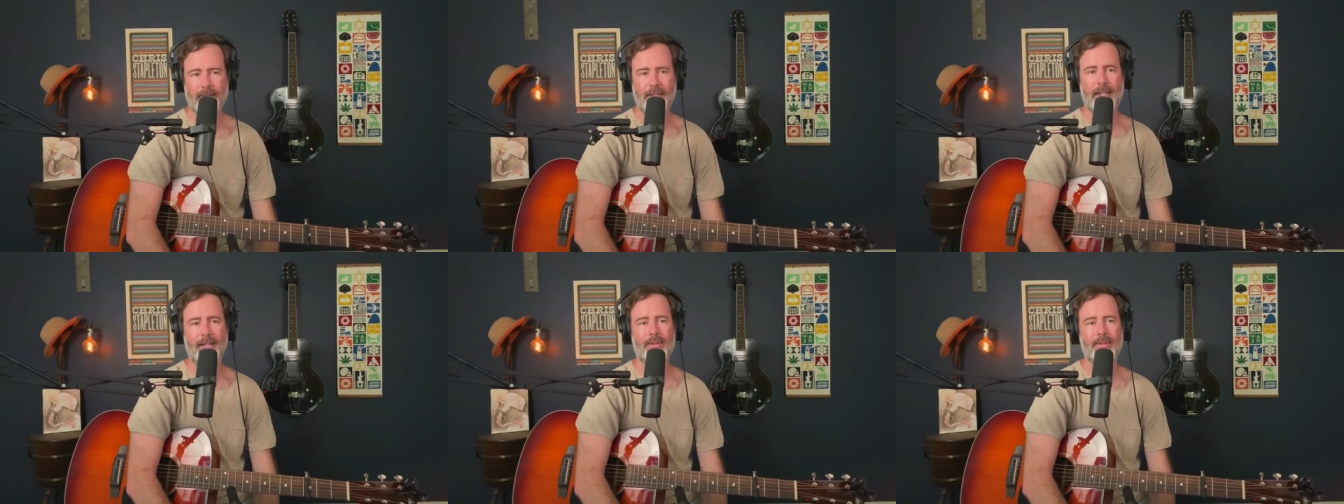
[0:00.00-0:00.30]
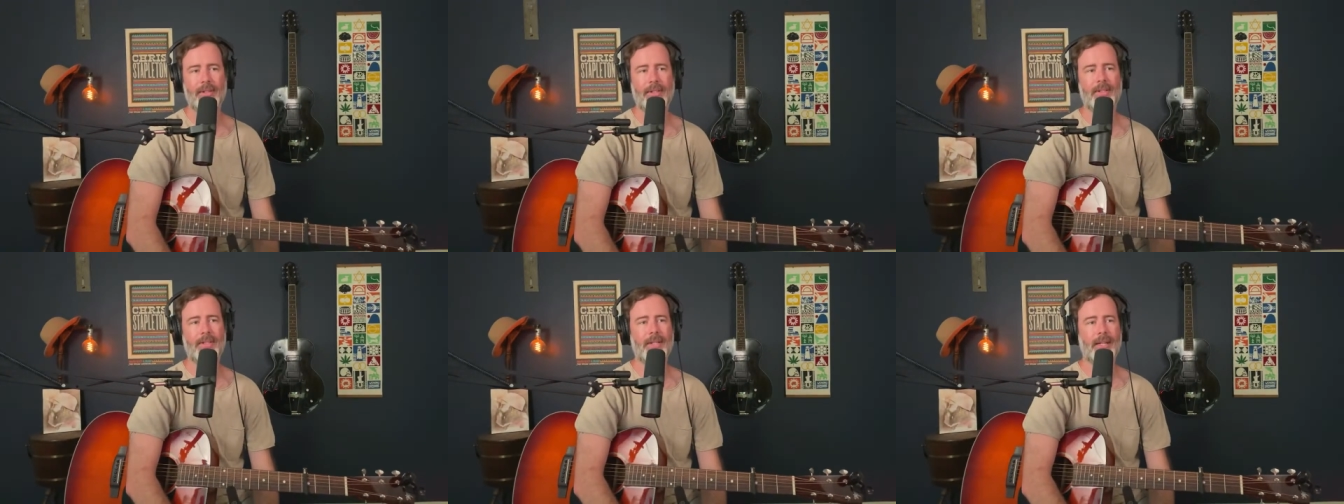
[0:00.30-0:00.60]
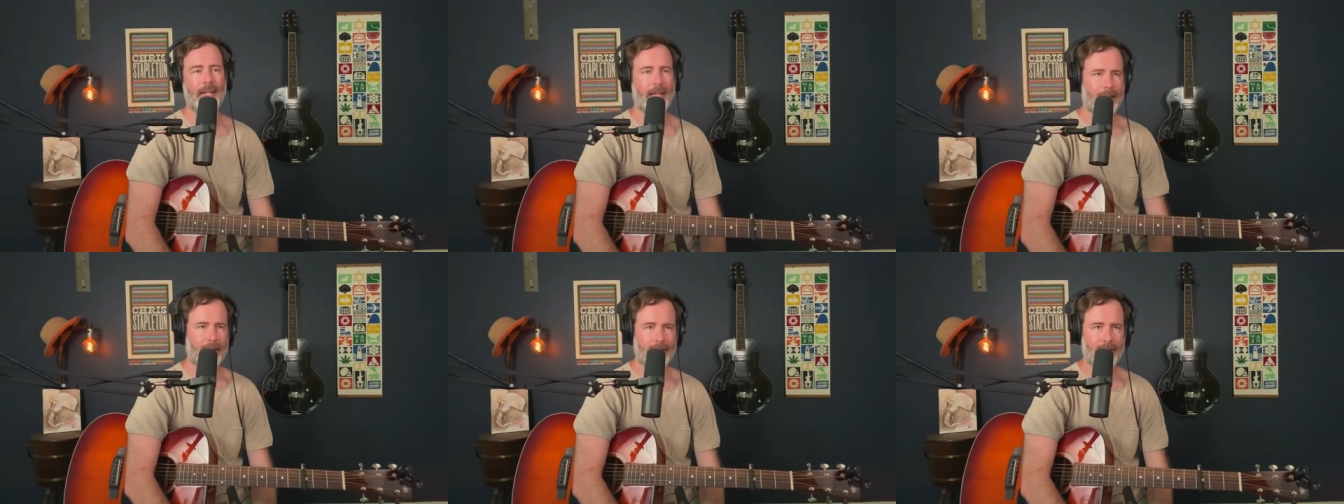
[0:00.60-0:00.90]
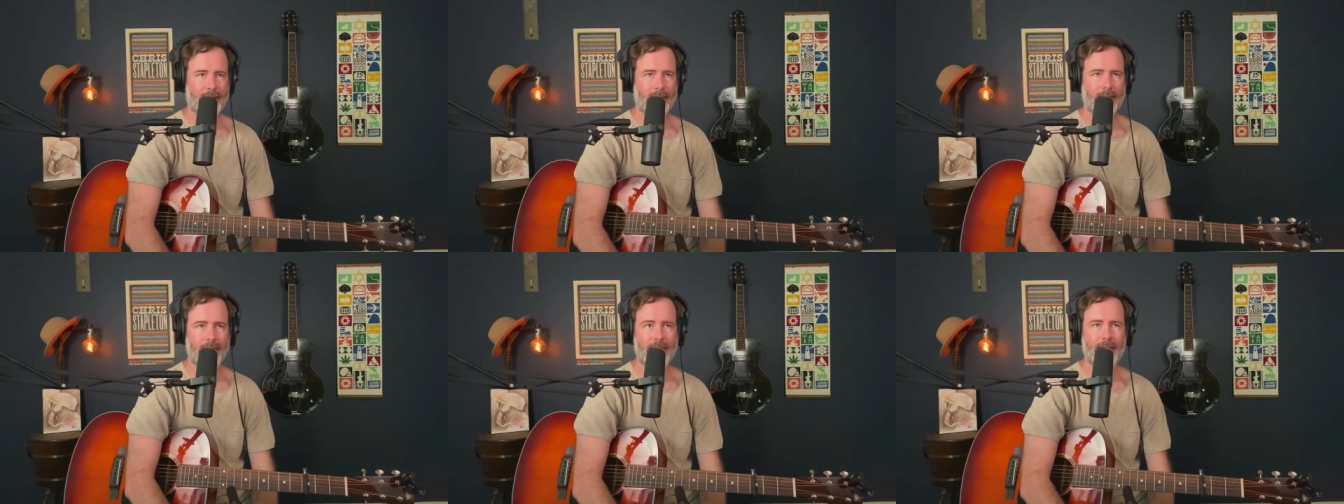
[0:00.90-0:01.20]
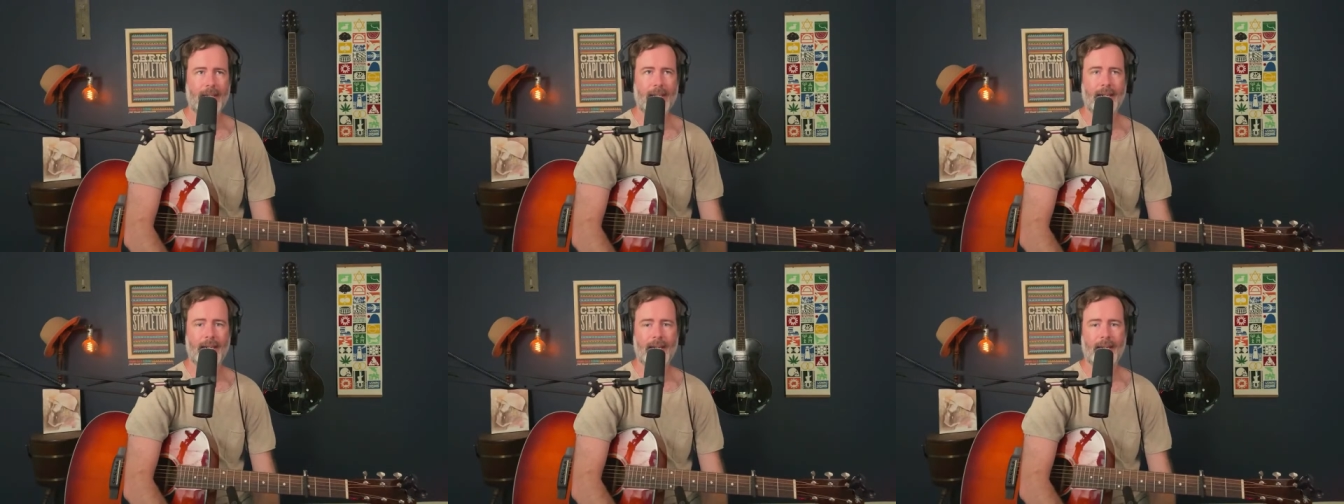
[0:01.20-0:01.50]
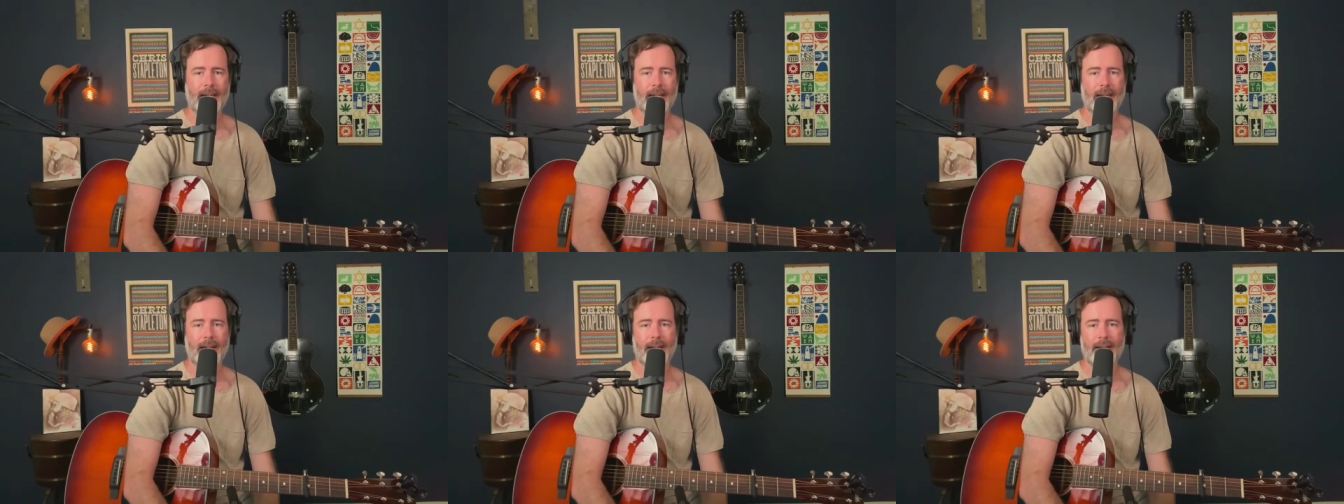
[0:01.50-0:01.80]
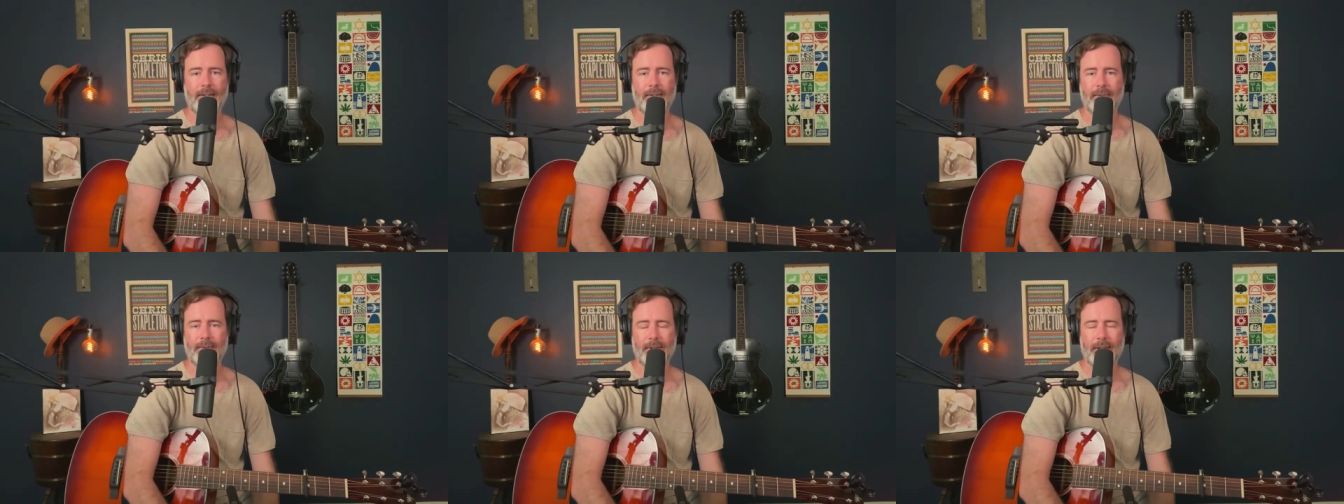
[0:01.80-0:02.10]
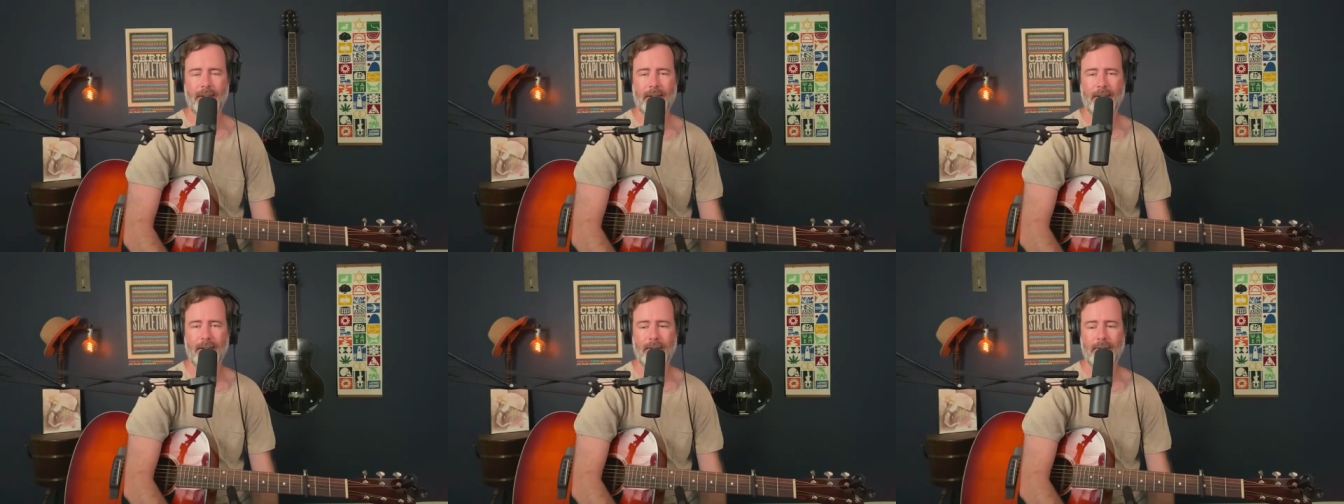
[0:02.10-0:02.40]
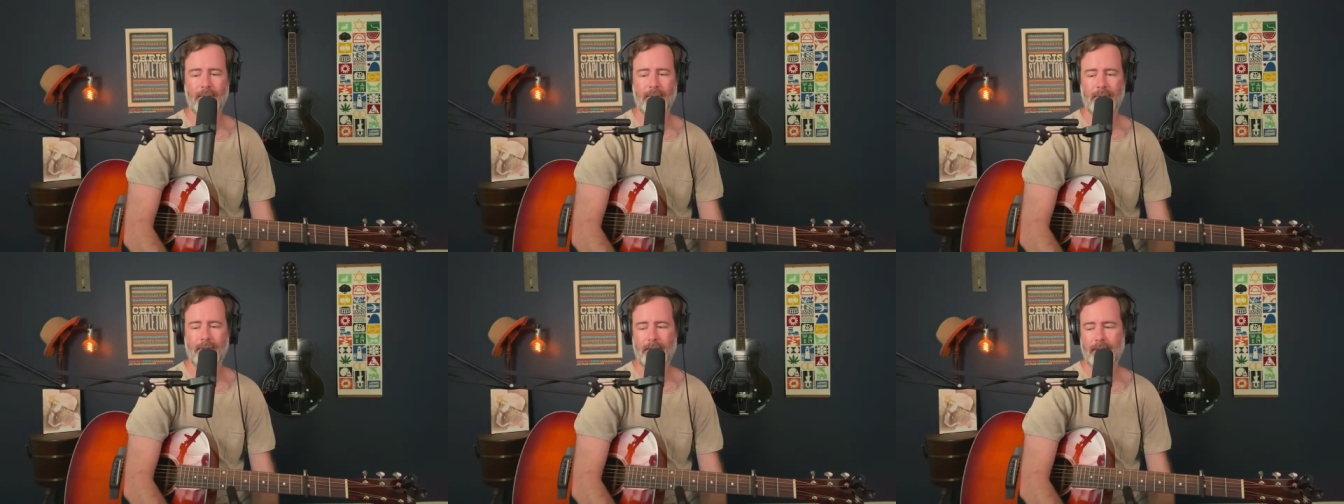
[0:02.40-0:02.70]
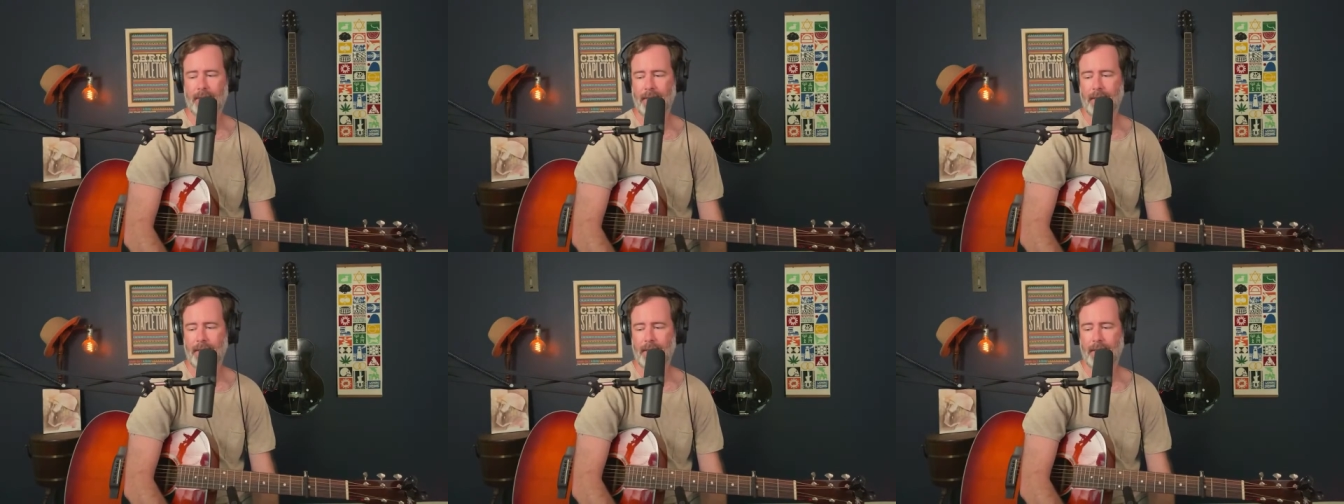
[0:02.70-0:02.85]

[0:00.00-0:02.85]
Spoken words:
know a good answer. Like, I don't know.